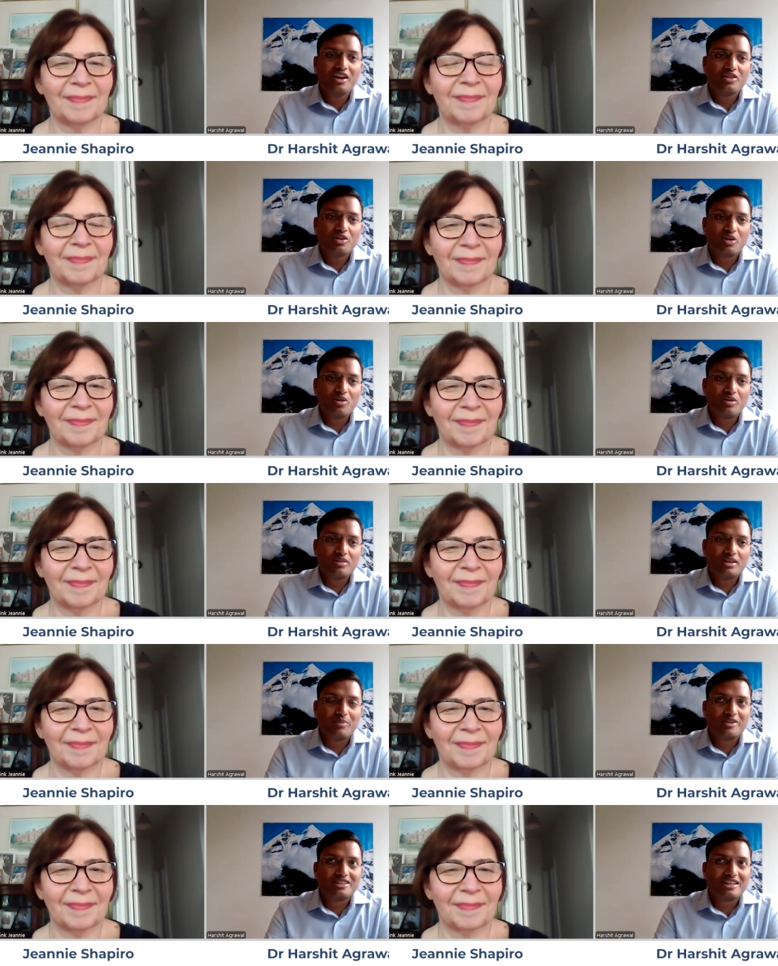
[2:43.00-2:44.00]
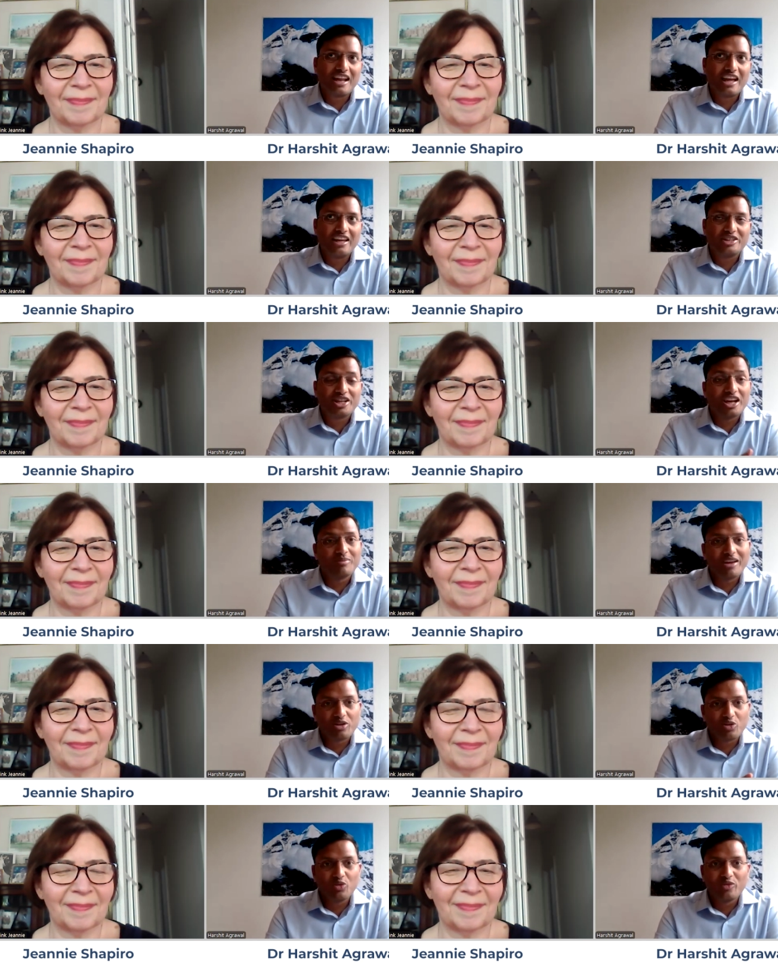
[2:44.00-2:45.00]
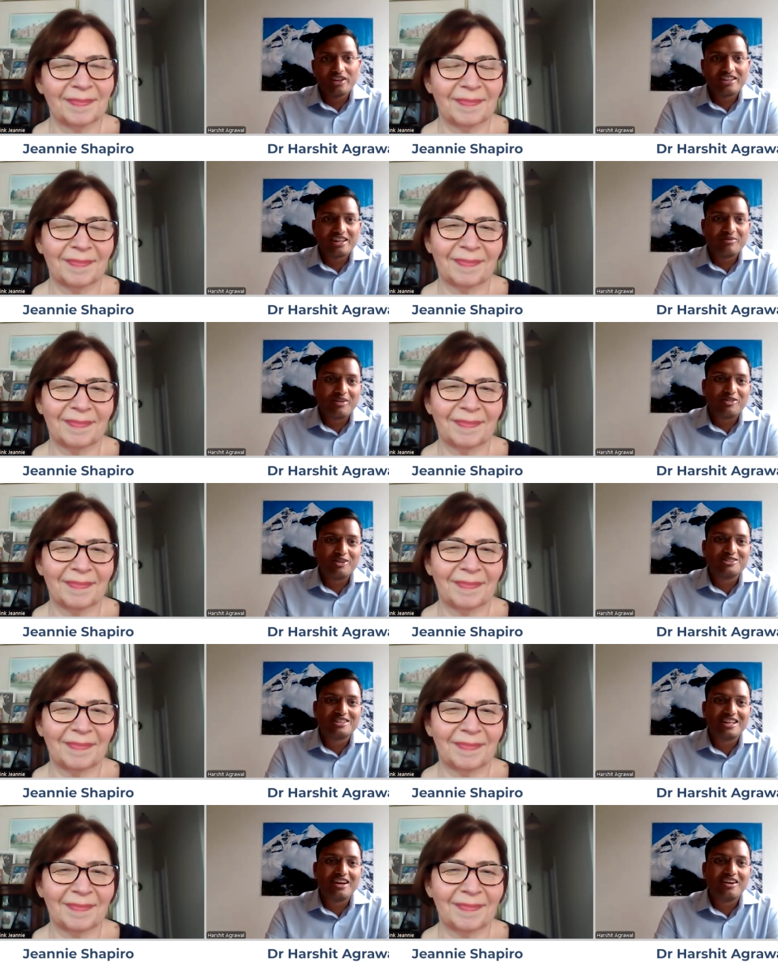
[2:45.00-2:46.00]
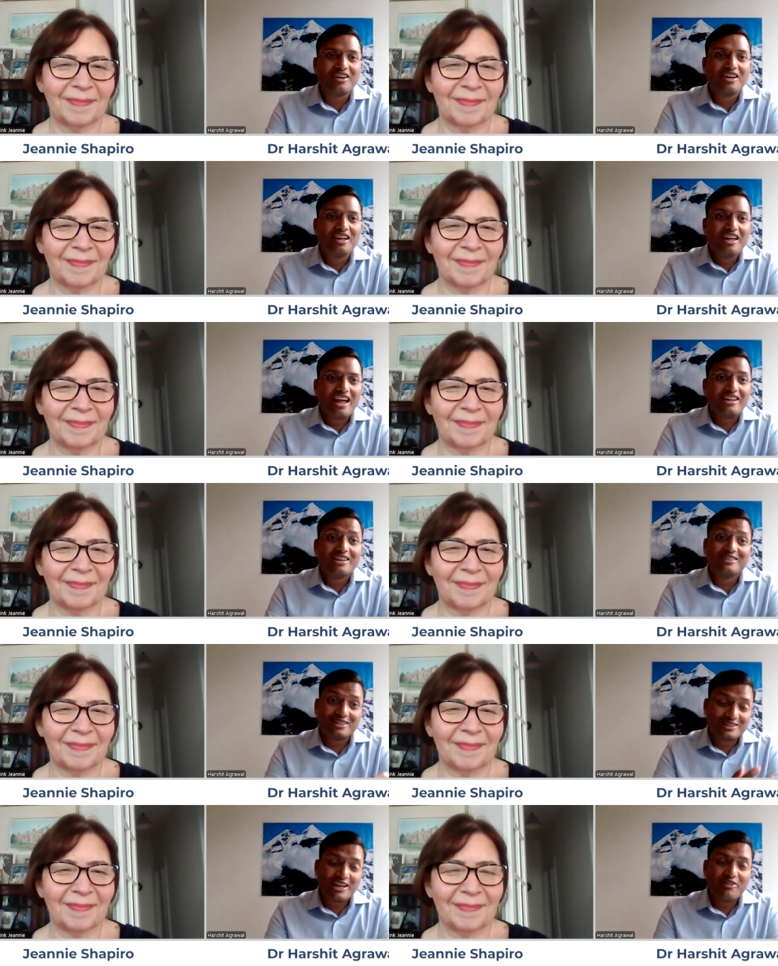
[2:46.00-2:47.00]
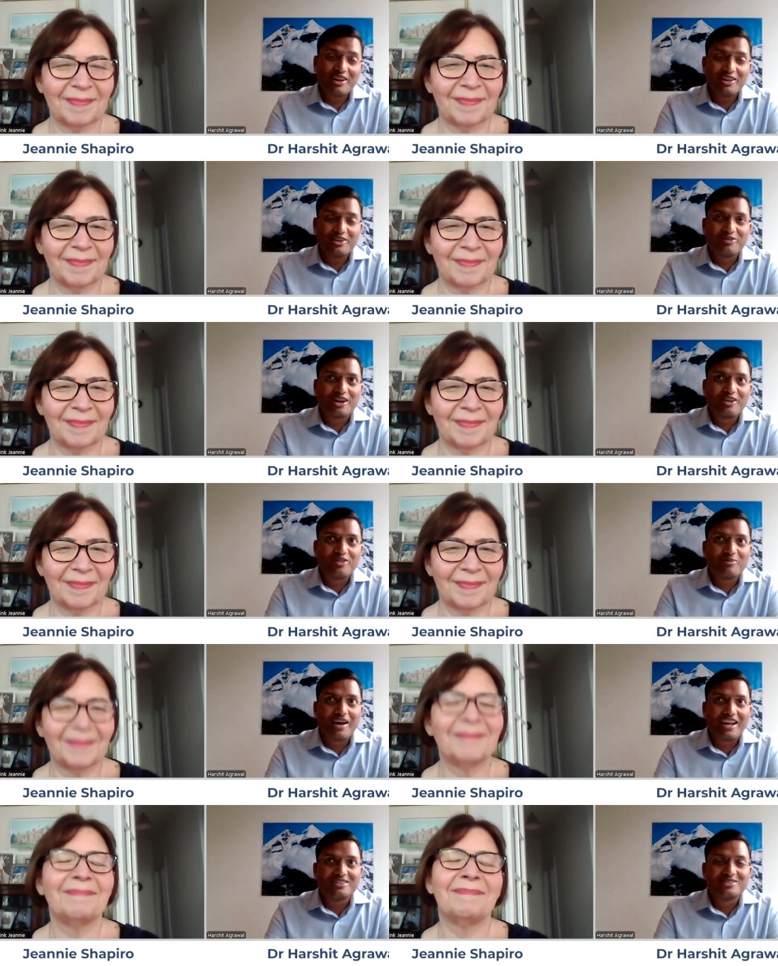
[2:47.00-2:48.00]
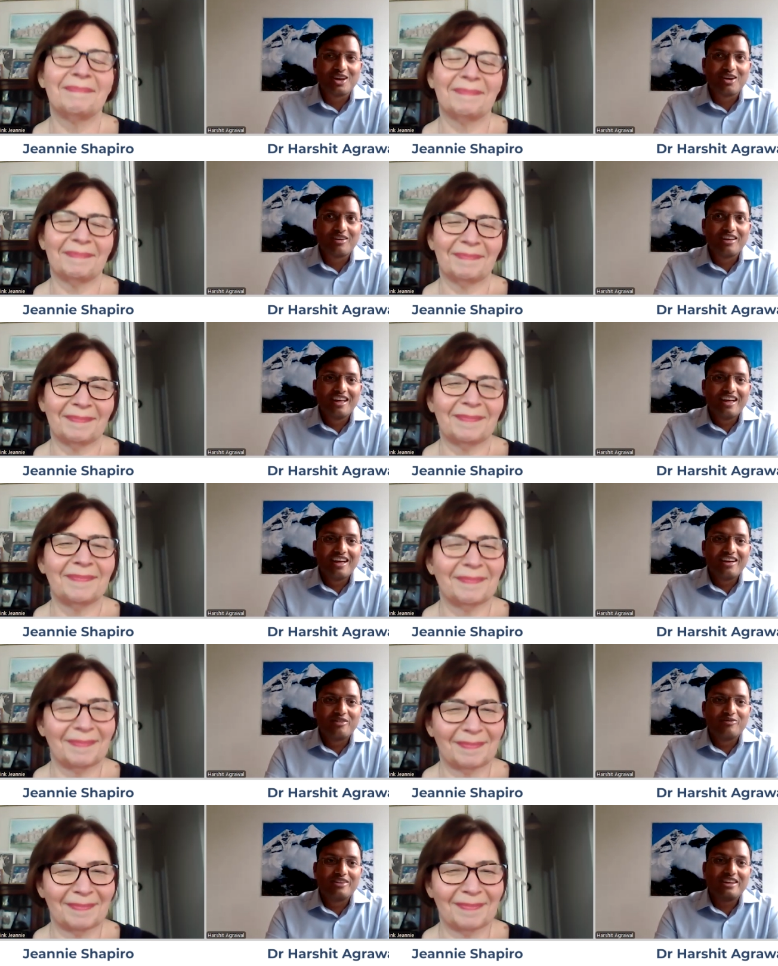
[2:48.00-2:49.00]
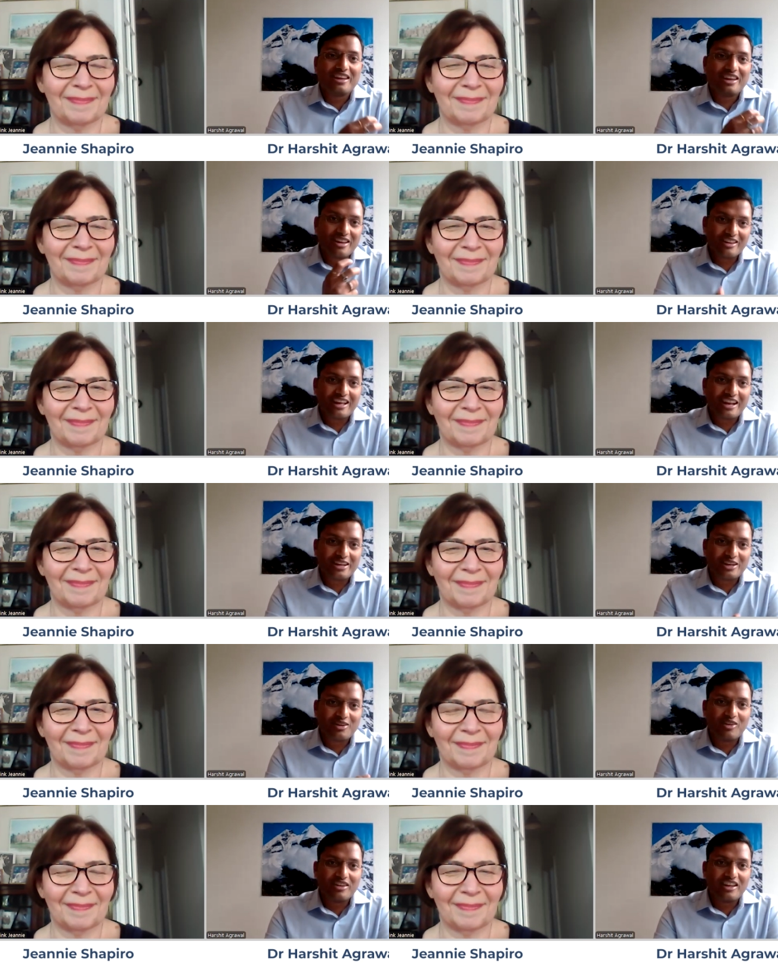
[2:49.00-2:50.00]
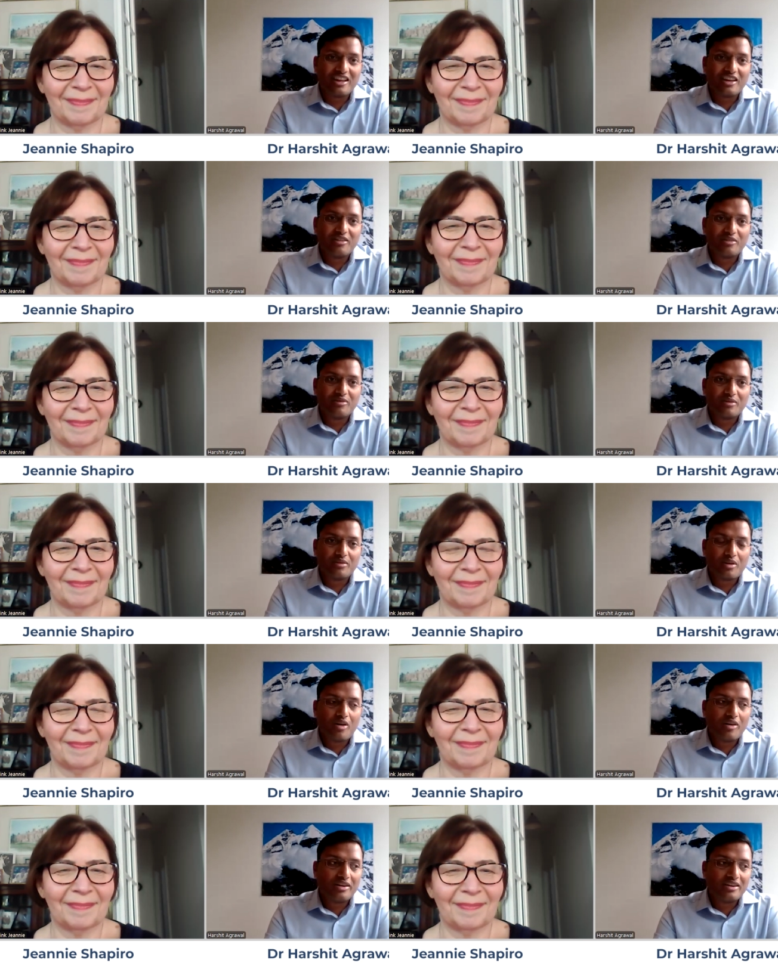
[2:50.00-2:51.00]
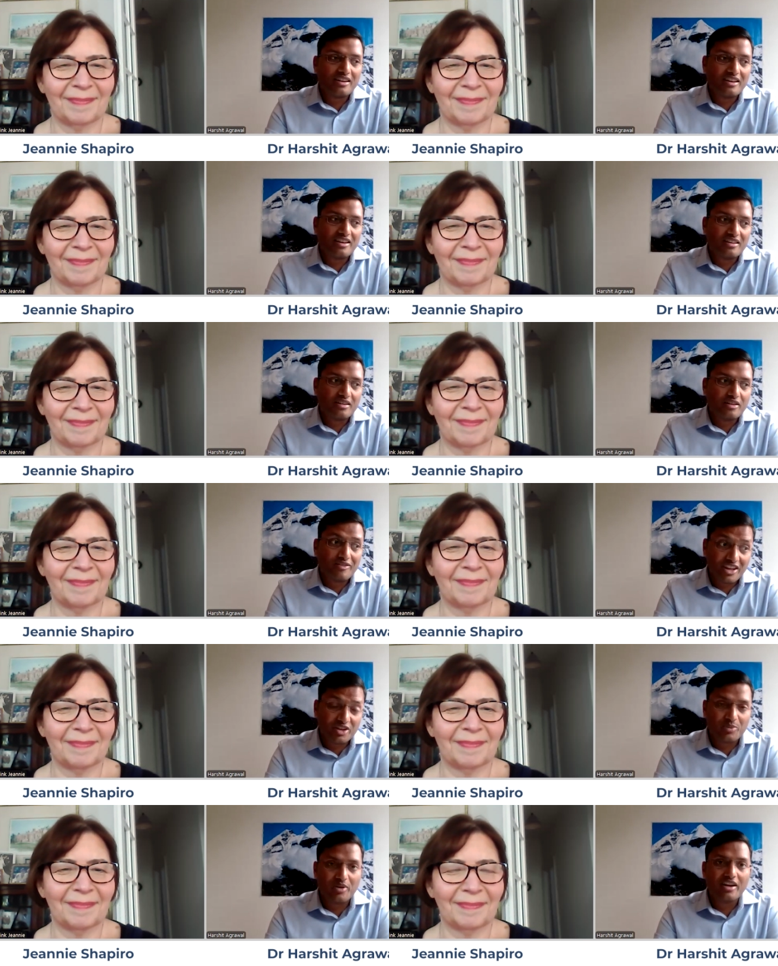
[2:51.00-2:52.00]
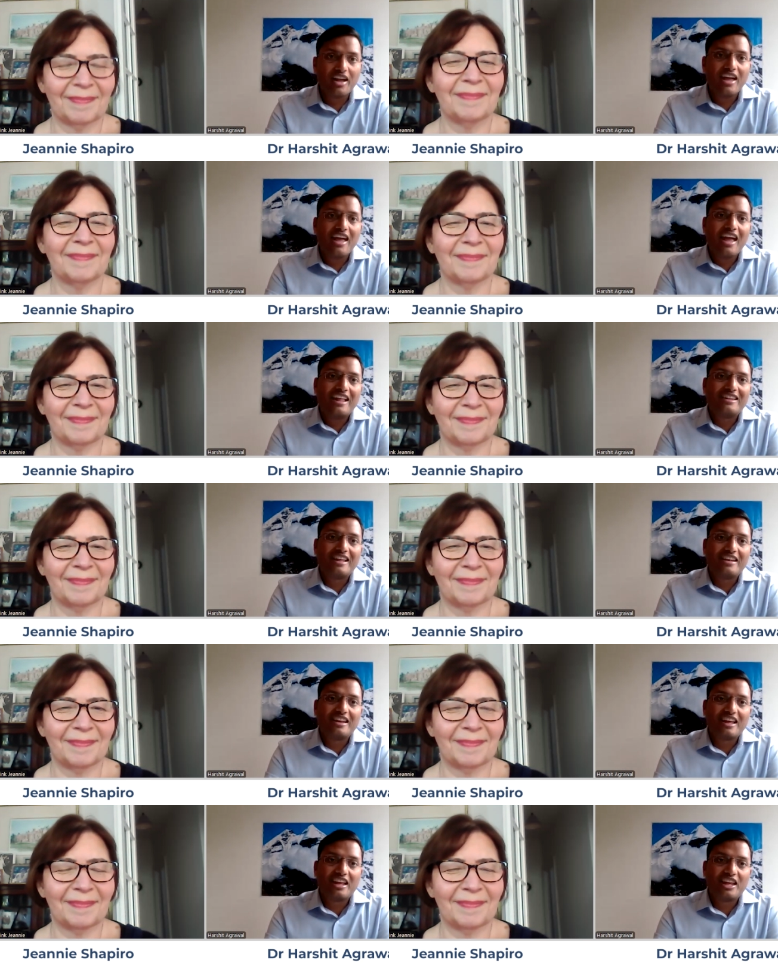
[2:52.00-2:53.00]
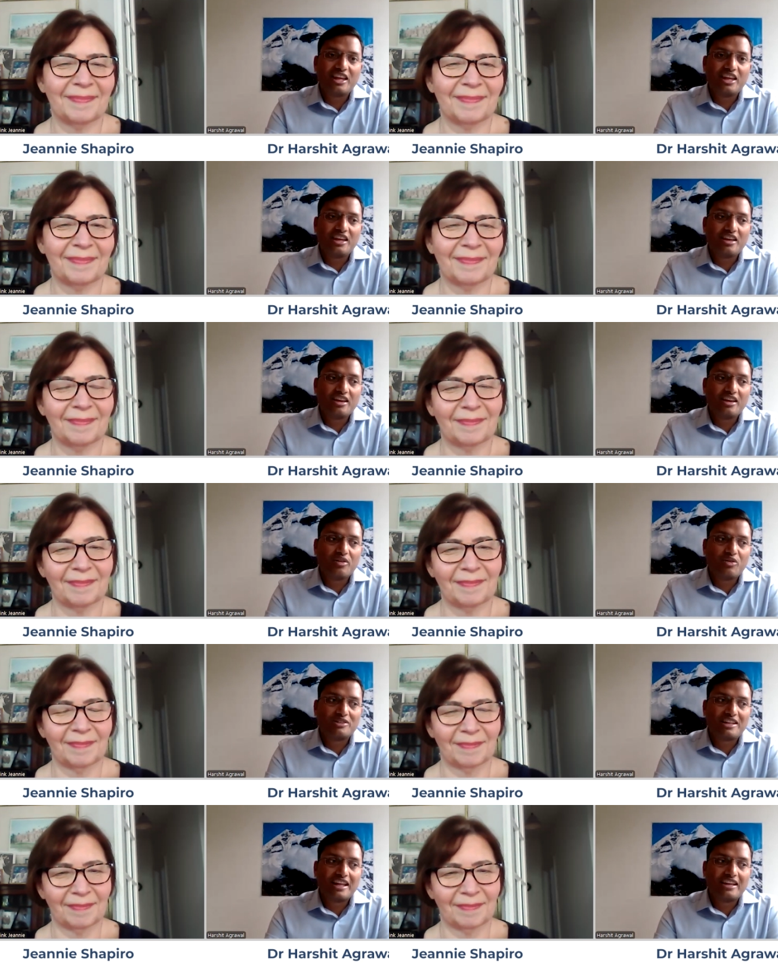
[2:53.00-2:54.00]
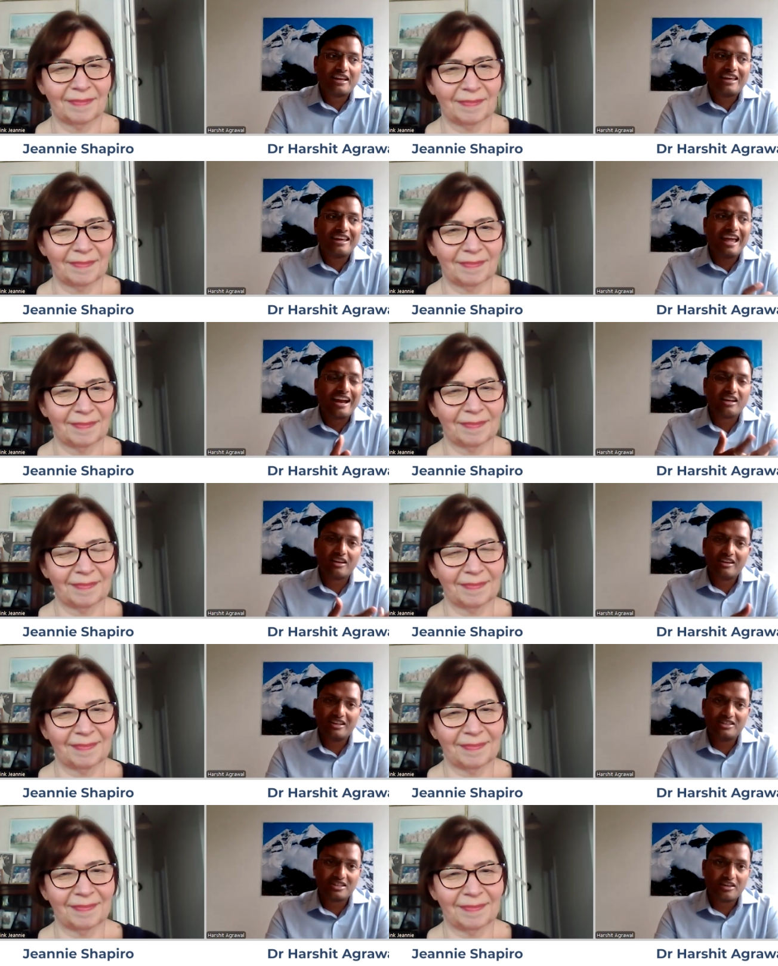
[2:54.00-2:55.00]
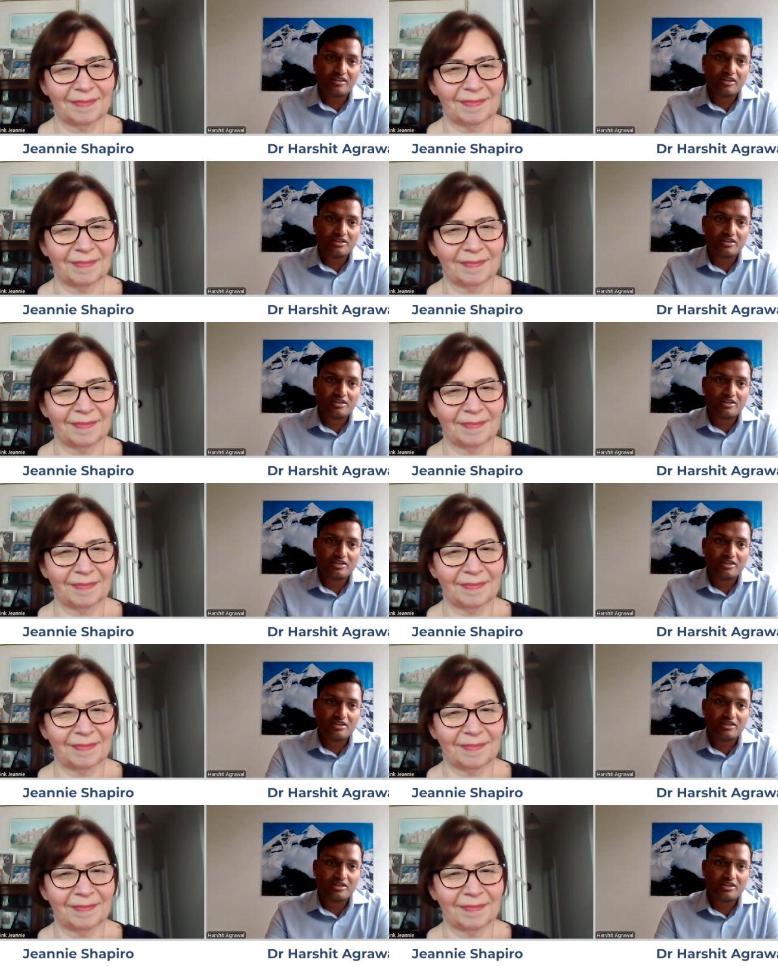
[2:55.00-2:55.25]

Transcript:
Speaker 1: So the person I shared my room with in my first year, and he's still a very good friend of mine. So uh, we connected on uh, on uh, Facebook. And then he uh, was like he had his